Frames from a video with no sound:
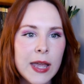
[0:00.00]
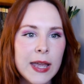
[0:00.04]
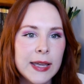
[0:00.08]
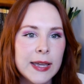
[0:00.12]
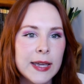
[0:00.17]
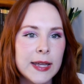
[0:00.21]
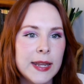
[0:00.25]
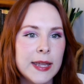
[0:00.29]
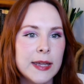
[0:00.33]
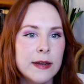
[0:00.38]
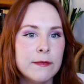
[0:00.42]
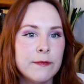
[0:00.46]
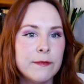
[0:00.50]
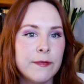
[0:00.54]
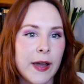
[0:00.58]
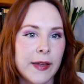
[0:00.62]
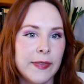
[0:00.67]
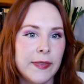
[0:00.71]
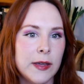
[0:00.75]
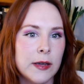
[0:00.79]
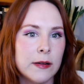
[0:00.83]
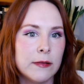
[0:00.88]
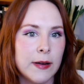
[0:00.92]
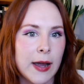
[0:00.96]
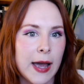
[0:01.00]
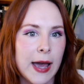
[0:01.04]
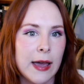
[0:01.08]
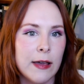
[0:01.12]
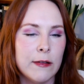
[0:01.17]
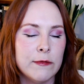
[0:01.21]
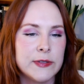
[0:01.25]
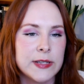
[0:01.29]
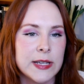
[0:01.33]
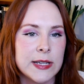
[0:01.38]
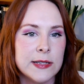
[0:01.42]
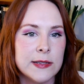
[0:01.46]
Gideon finally
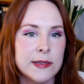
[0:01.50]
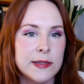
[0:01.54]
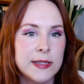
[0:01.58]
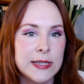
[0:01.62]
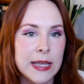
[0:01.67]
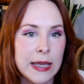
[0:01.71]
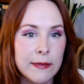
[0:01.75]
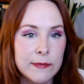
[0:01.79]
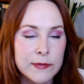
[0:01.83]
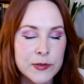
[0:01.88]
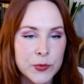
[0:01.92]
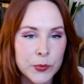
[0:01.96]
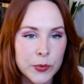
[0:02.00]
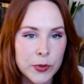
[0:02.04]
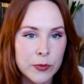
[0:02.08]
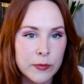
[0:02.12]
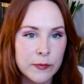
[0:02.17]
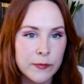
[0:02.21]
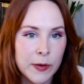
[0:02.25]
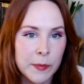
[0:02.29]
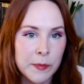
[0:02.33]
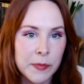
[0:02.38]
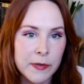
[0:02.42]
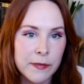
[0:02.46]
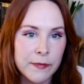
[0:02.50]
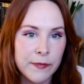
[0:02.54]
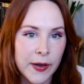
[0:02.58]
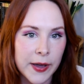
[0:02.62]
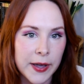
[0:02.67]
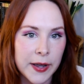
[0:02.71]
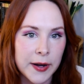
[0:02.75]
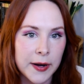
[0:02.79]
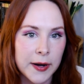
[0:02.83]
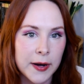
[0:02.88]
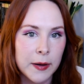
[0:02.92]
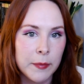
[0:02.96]
arrives and saves Rune from the
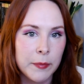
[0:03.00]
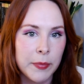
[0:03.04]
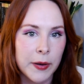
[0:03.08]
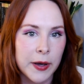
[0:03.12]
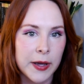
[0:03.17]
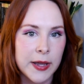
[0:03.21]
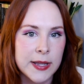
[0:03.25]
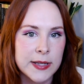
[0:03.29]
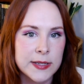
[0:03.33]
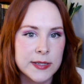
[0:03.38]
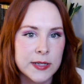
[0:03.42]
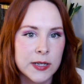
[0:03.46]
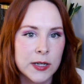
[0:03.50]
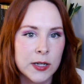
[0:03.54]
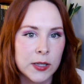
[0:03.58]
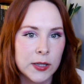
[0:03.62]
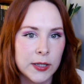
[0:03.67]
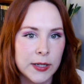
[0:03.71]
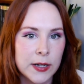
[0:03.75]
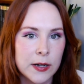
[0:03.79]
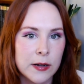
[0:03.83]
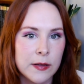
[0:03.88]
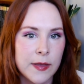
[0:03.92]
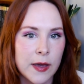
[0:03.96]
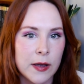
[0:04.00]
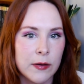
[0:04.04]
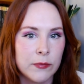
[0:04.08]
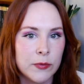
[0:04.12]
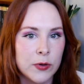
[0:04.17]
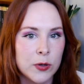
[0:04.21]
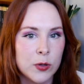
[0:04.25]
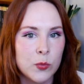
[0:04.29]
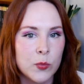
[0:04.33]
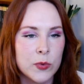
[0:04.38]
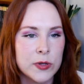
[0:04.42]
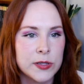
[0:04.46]
fire, but it's clear that
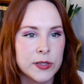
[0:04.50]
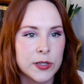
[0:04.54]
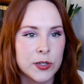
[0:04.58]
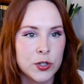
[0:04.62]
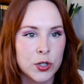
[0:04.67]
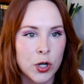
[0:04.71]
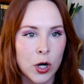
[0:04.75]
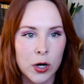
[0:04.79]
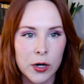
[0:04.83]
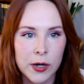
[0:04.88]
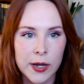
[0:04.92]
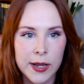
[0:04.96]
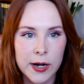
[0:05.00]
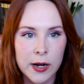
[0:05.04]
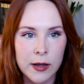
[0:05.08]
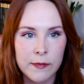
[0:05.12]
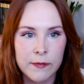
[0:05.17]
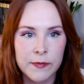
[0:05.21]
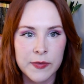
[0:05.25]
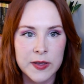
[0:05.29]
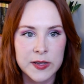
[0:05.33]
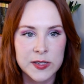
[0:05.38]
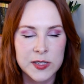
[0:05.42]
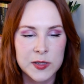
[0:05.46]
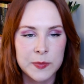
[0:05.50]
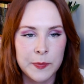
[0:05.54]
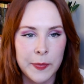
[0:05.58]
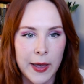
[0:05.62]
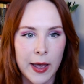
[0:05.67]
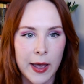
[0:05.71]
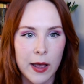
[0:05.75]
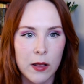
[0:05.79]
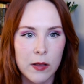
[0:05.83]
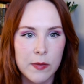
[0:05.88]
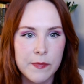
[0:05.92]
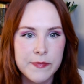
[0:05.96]
Rune was the target of the
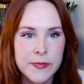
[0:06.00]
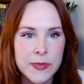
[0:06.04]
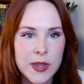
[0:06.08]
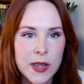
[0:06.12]
spell.